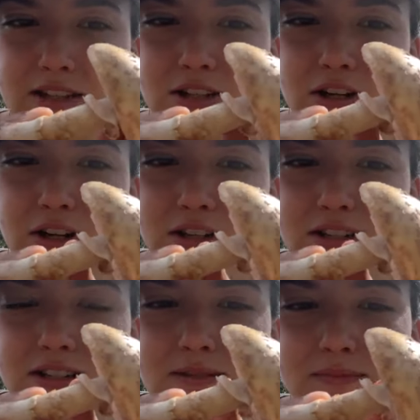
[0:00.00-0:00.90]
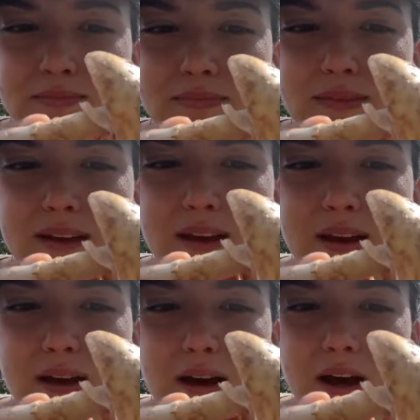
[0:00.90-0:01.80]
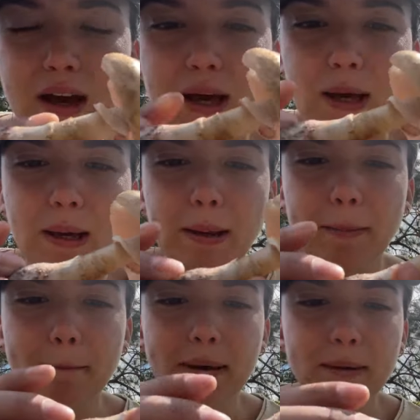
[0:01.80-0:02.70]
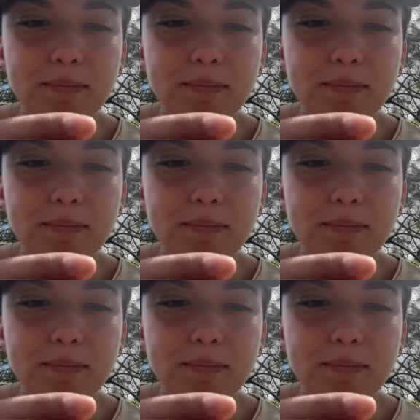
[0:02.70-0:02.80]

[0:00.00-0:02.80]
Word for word: skirt. Um,